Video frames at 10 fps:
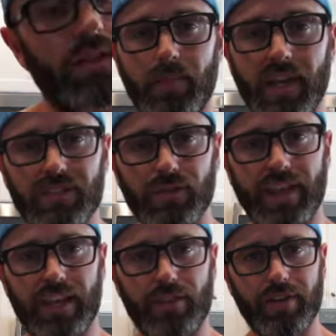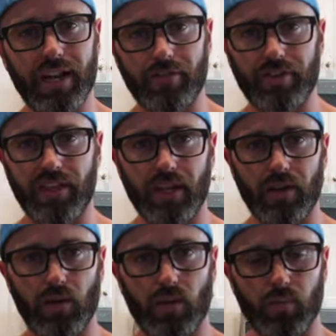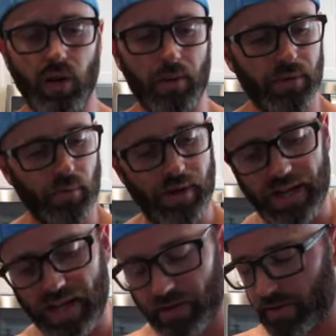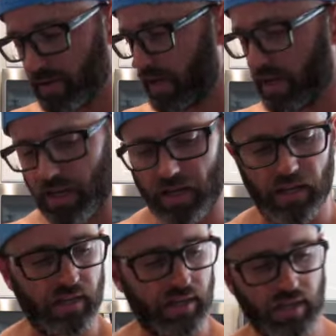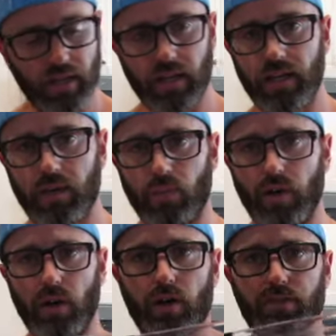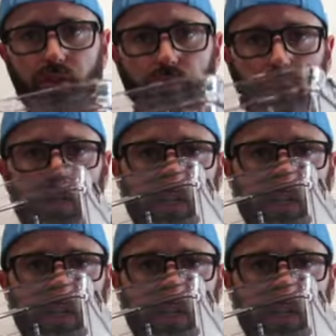Make sure that you get everything properly weighed out, and we are also going to